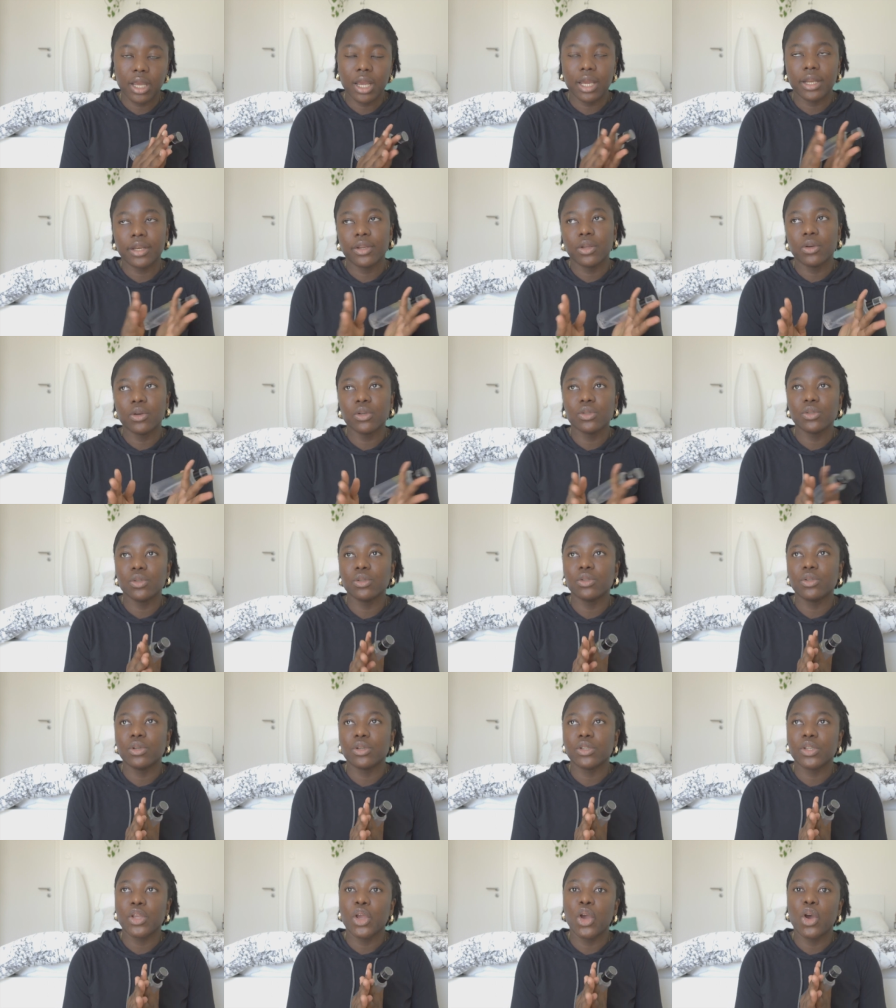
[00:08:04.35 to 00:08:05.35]
And it also
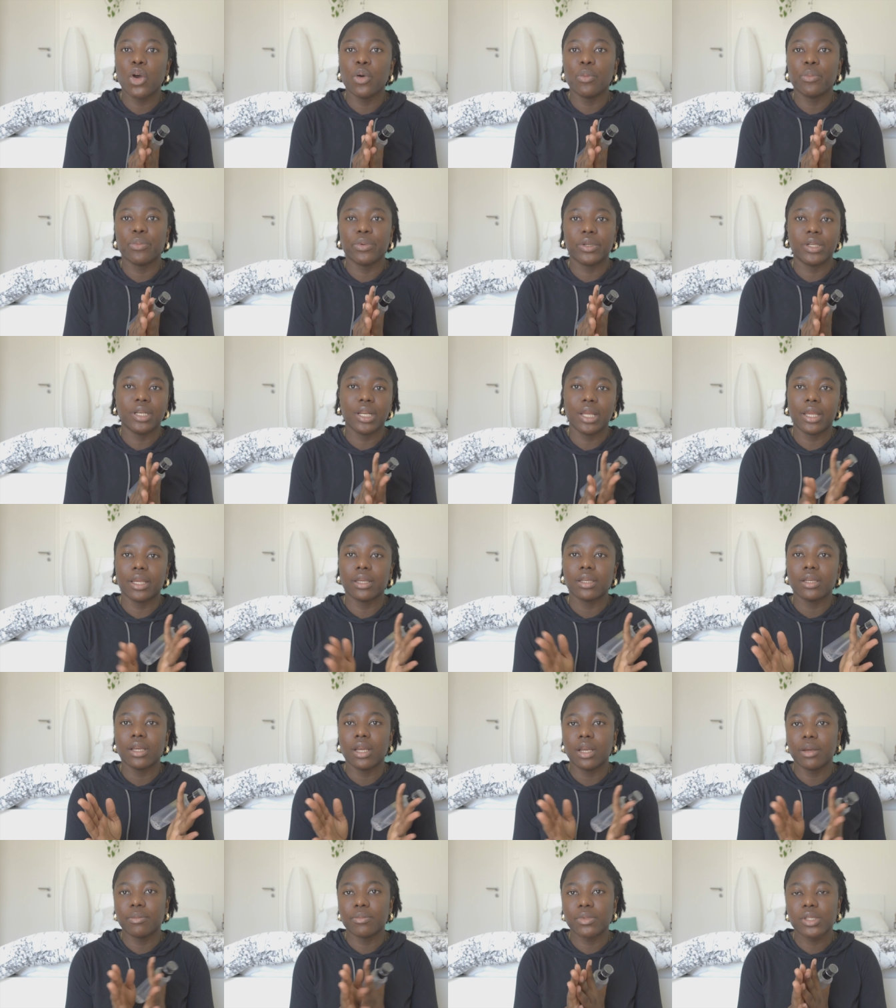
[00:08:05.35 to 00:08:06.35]
does help with
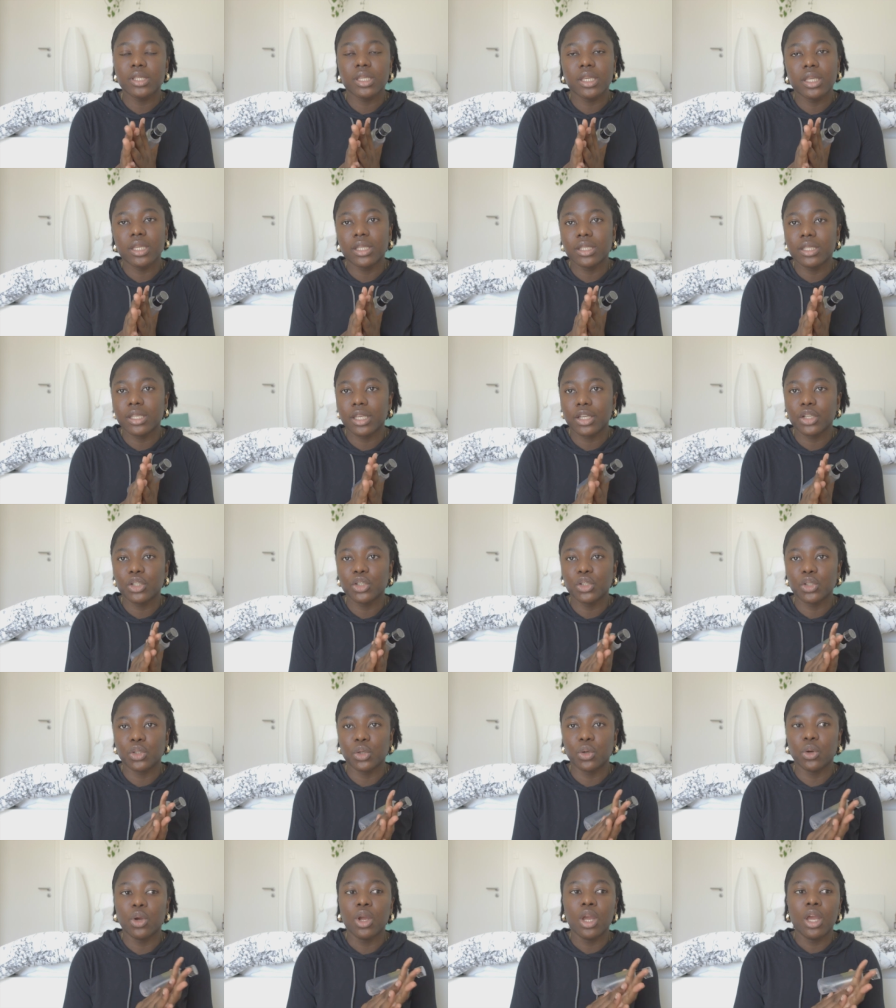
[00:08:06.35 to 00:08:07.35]
like skin
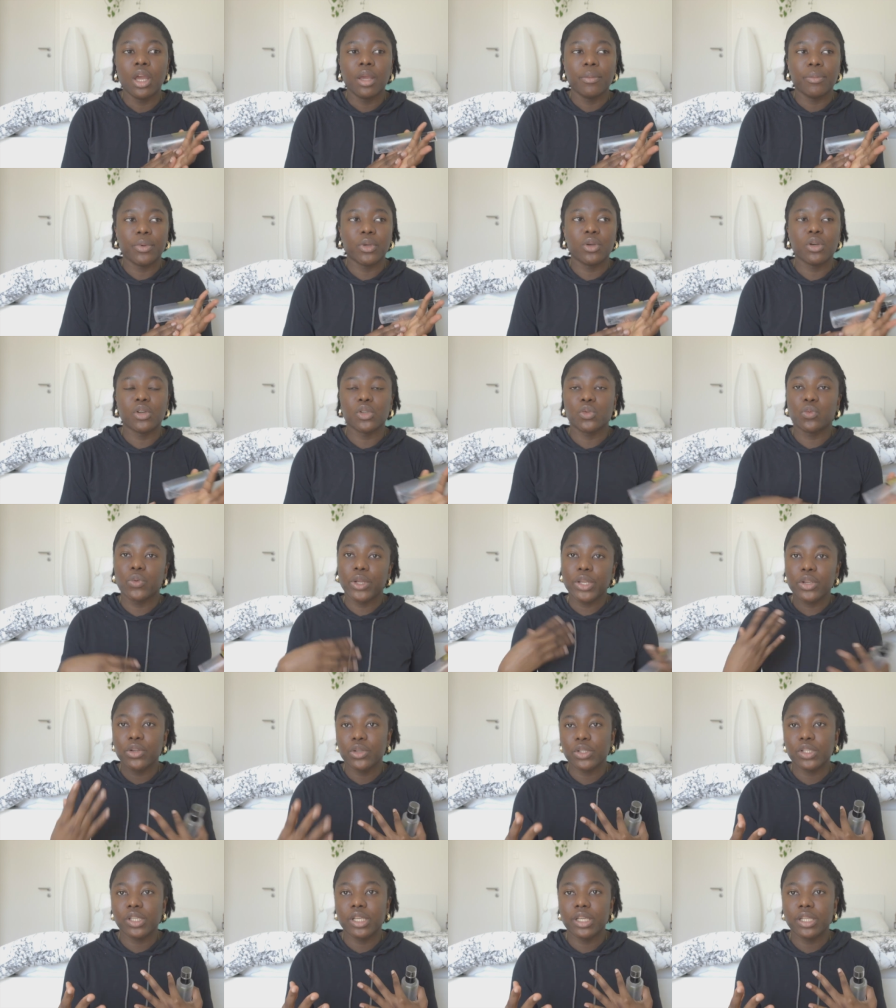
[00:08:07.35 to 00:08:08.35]
texture, because when
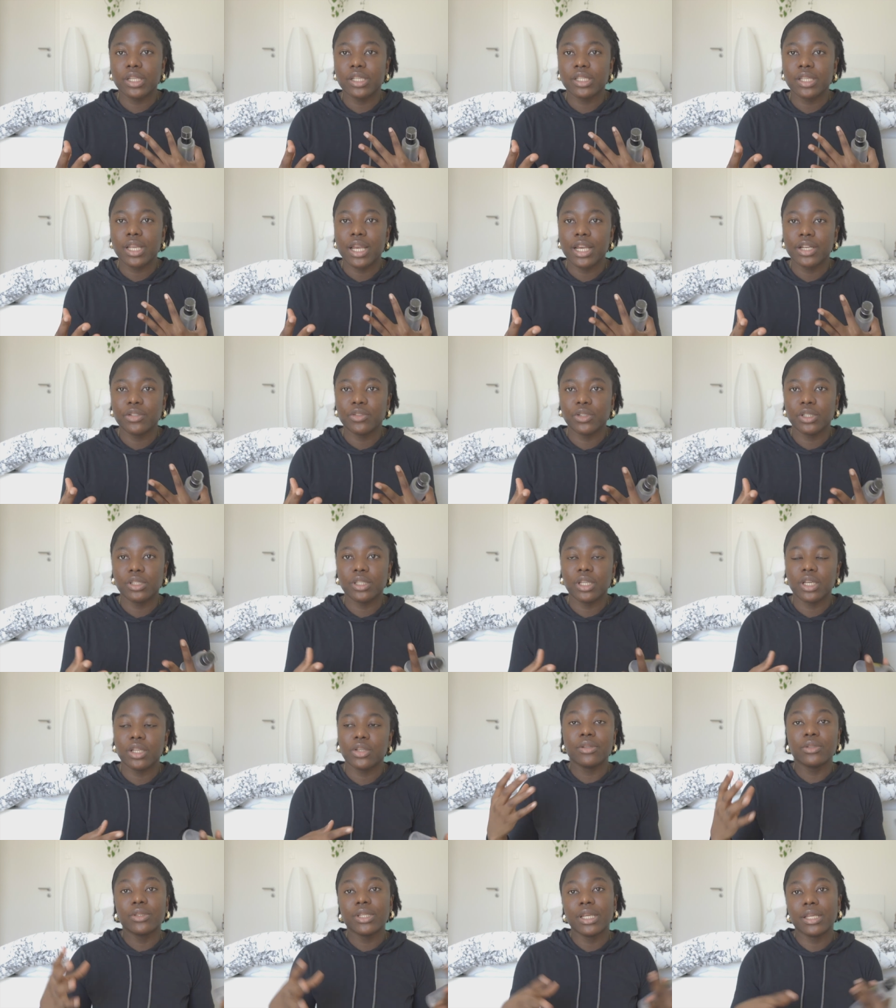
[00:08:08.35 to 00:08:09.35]
your skin is
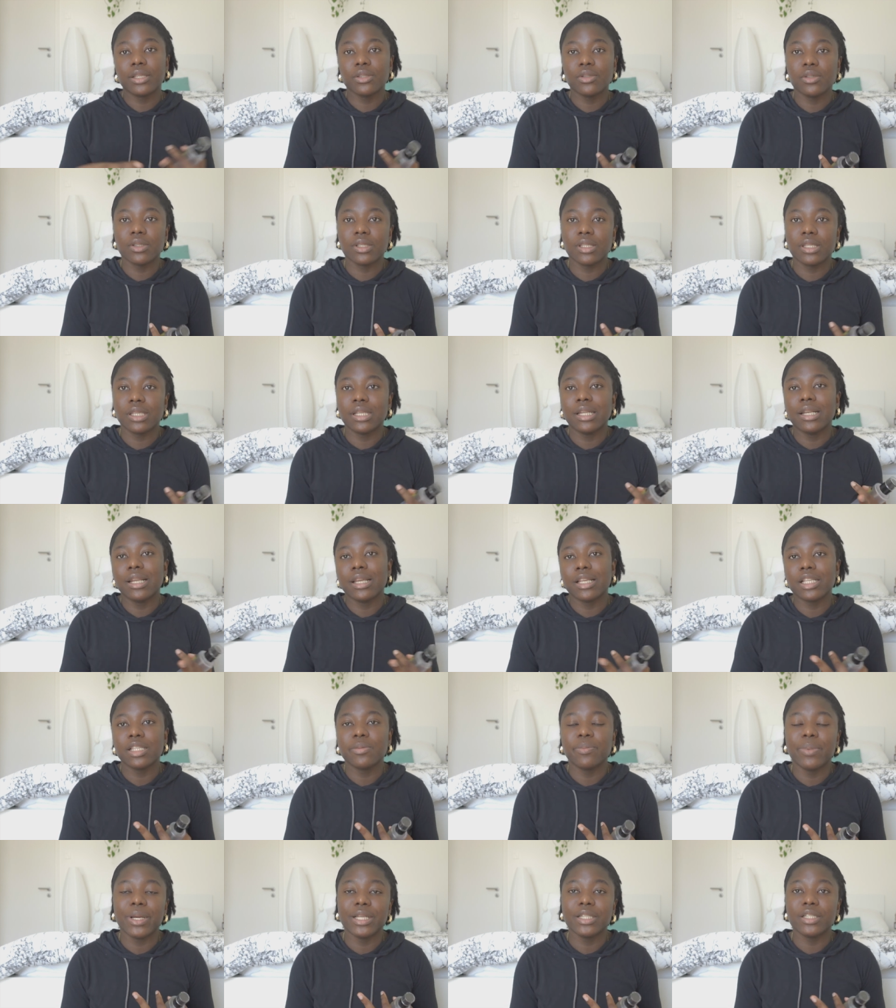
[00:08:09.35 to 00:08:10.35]
hydrated, you tend to see
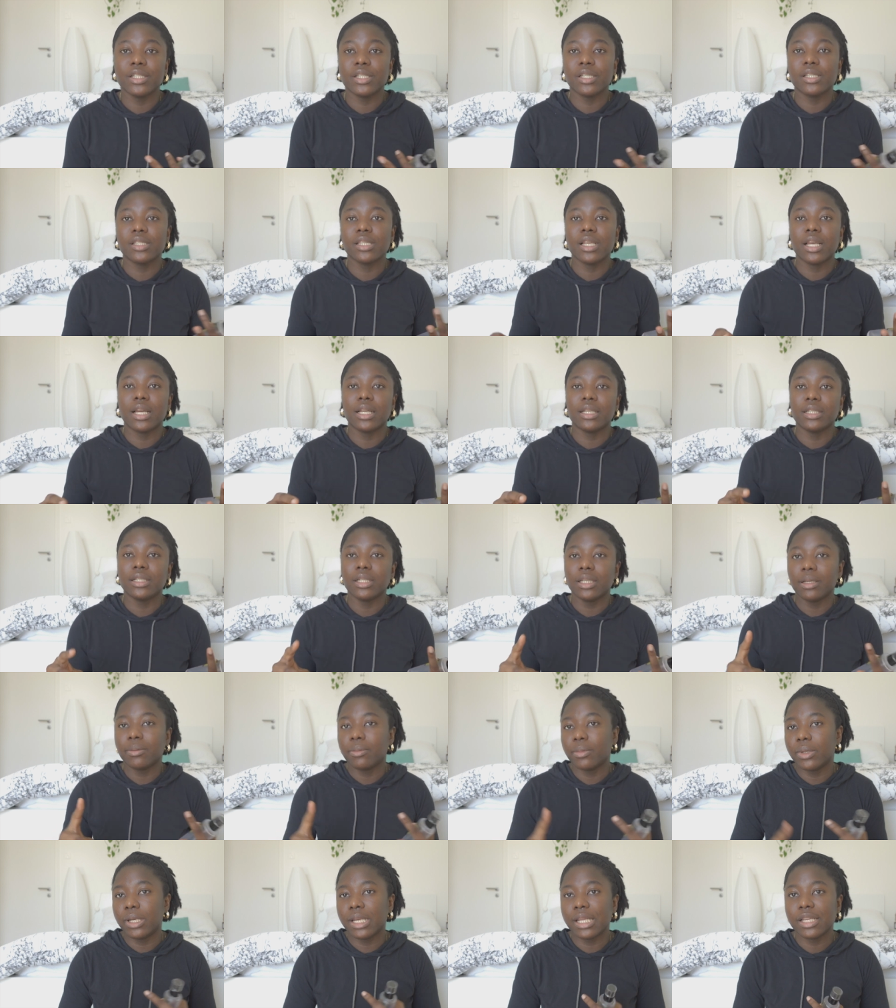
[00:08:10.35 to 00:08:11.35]
less patches
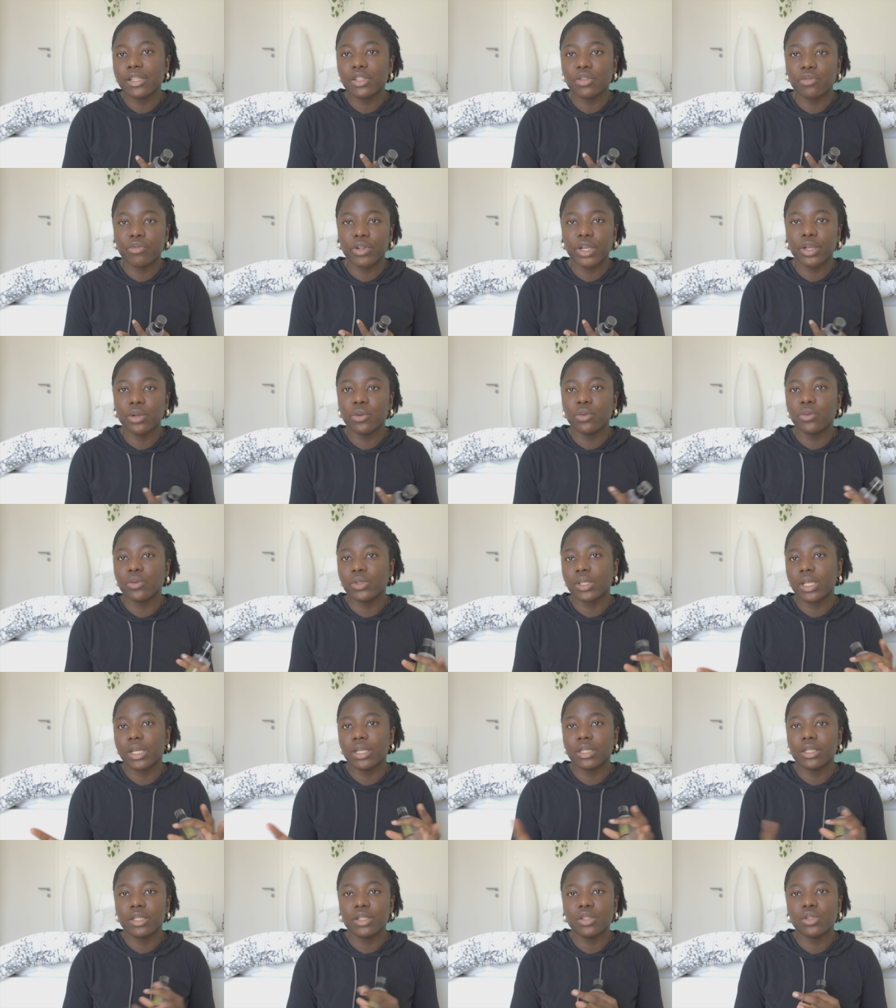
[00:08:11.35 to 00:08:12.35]
and less wrinkles,
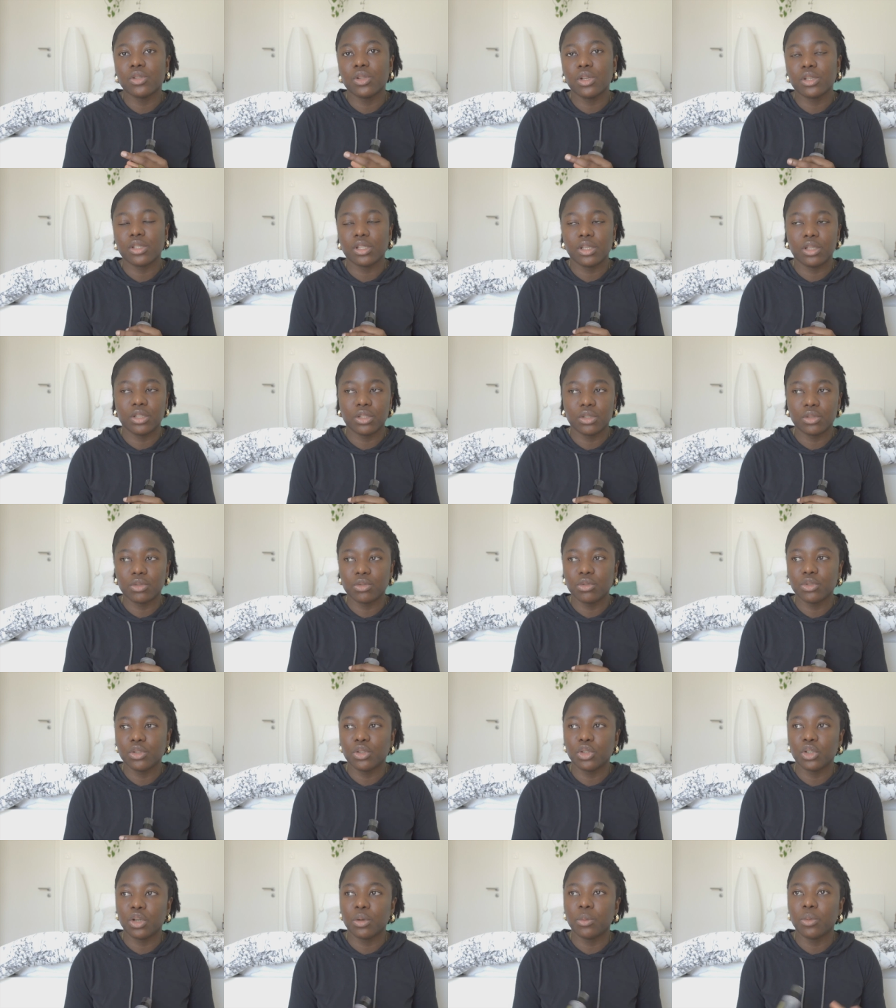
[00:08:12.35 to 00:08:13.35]
and this does a
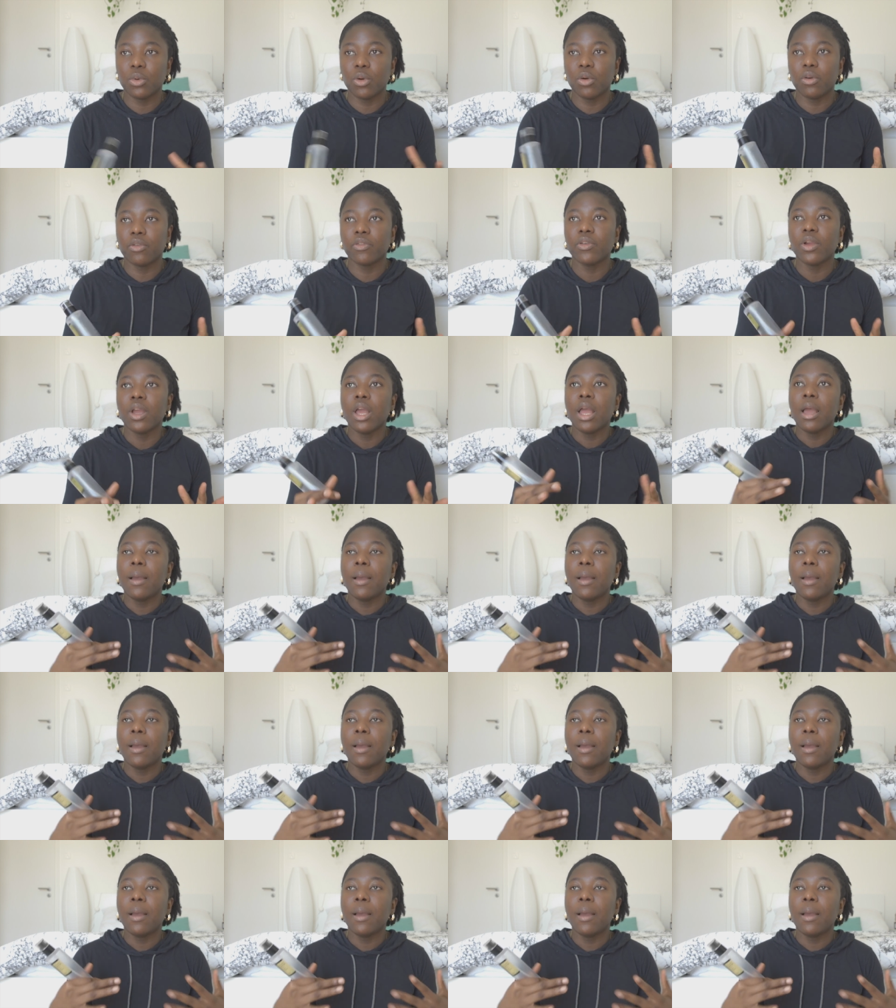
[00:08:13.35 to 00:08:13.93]
good job of